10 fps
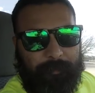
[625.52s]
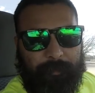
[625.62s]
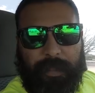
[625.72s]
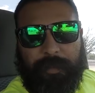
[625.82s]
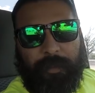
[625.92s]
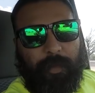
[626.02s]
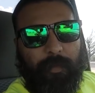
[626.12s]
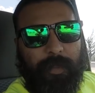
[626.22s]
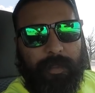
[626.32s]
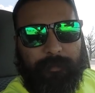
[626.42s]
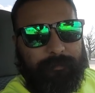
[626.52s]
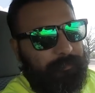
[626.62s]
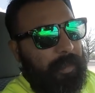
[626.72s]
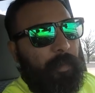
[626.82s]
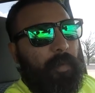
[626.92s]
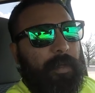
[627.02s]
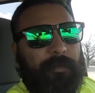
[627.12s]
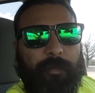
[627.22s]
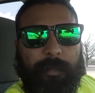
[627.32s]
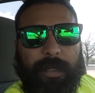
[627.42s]
but you know what? It works
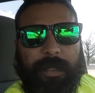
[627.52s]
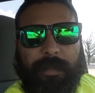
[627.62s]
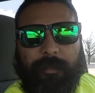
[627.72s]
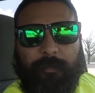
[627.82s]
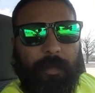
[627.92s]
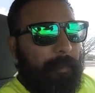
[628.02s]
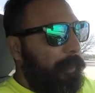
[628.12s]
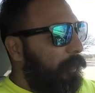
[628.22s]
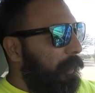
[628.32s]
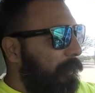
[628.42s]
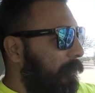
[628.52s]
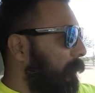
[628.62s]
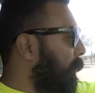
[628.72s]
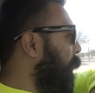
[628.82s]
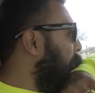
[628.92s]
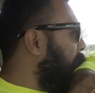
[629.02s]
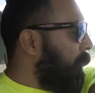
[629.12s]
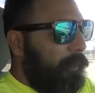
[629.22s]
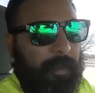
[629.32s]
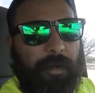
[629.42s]
for me for the moment.
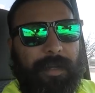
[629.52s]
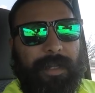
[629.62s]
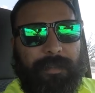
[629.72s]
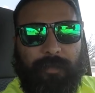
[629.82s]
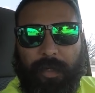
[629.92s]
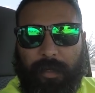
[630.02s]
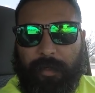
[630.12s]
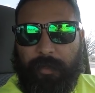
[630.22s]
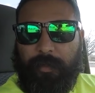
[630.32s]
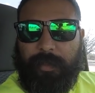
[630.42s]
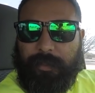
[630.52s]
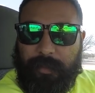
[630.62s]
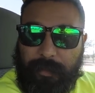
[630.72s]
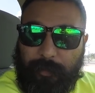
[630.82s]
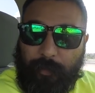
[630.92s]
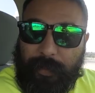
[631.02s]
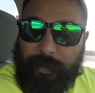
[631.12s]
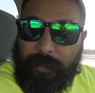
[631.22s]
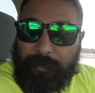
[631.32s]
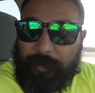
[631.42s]
Sorry guys if the audio, it is
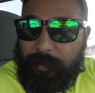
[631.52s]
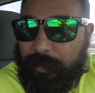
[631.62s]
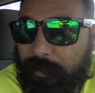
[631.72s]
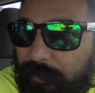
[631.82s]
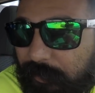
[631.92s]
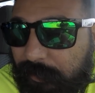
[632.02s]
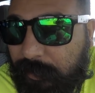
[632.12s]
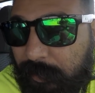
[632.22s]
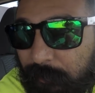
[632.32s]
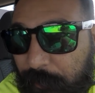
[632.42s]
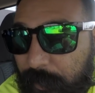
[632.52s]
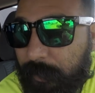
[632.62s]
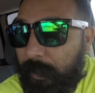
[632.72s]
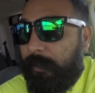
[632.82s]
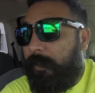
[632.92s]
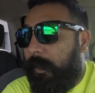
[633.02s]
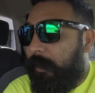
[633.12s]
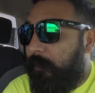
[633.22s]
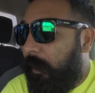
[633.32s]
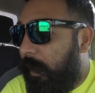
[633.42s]
windy out there. Look at the United
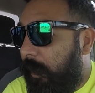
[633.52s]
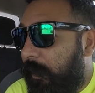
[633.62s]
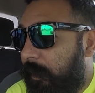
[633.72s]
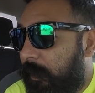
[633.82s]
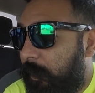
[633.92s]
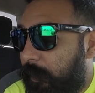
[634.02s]
States flag, how